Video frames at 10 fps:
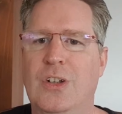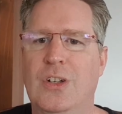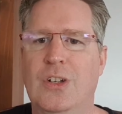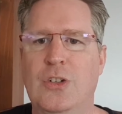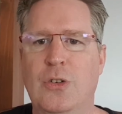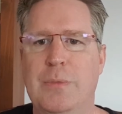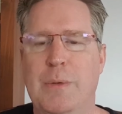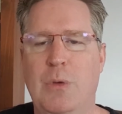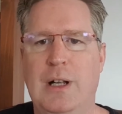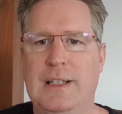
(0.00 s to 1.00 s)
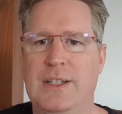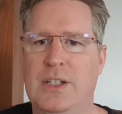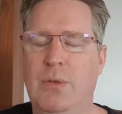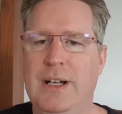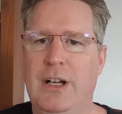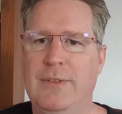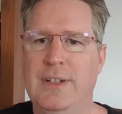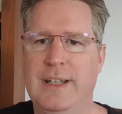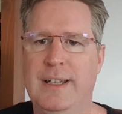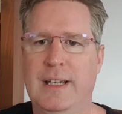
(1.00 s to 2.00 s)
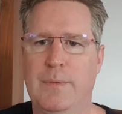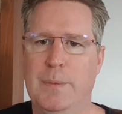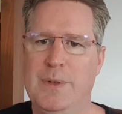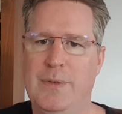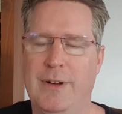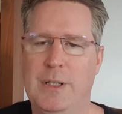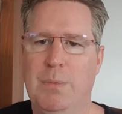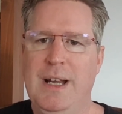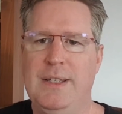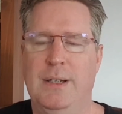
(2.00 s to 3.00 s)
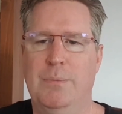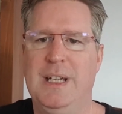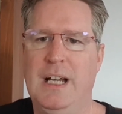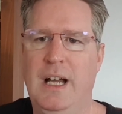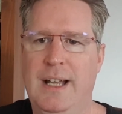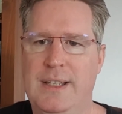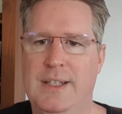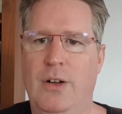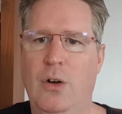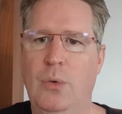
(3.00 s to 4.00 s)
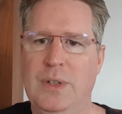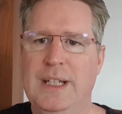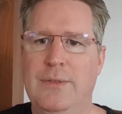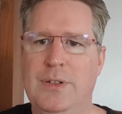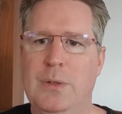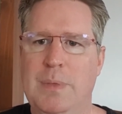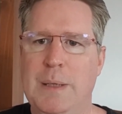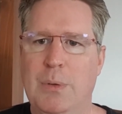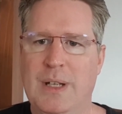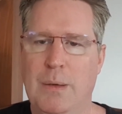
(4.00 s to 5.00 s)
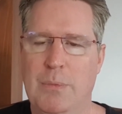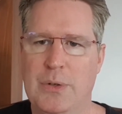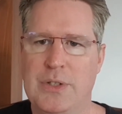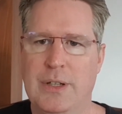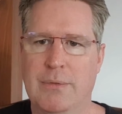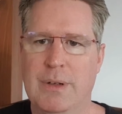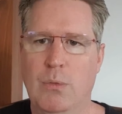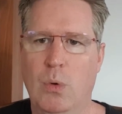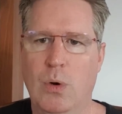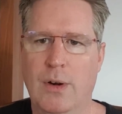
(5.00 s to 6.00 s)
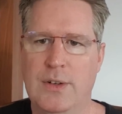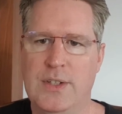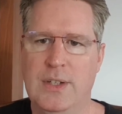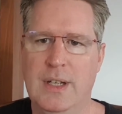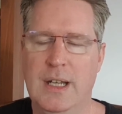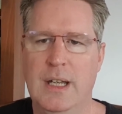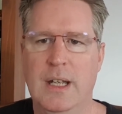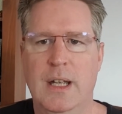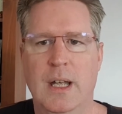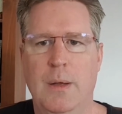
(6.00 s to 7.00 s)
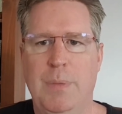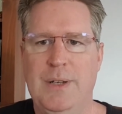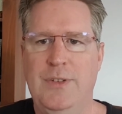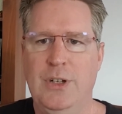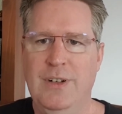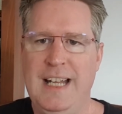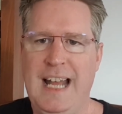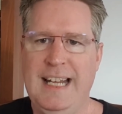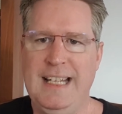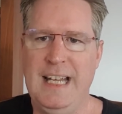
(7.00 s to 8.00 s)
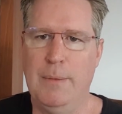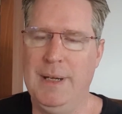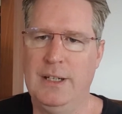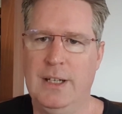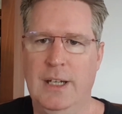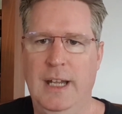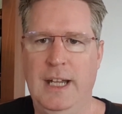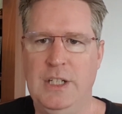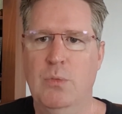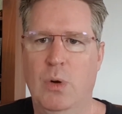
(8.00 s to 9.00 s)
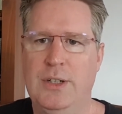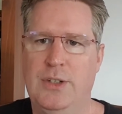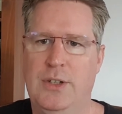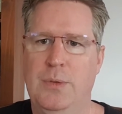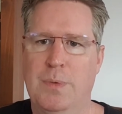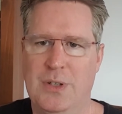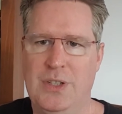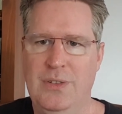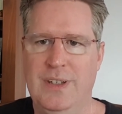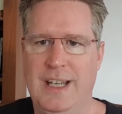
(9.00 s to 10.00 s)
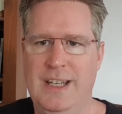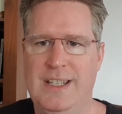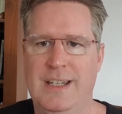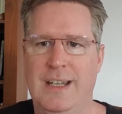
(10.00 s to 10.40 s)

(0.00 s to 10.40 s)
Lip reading: tournament models, it's quite often to think of them as very depressing because only a few people get most of the rewards. But if you're an academic and you want to pursue this,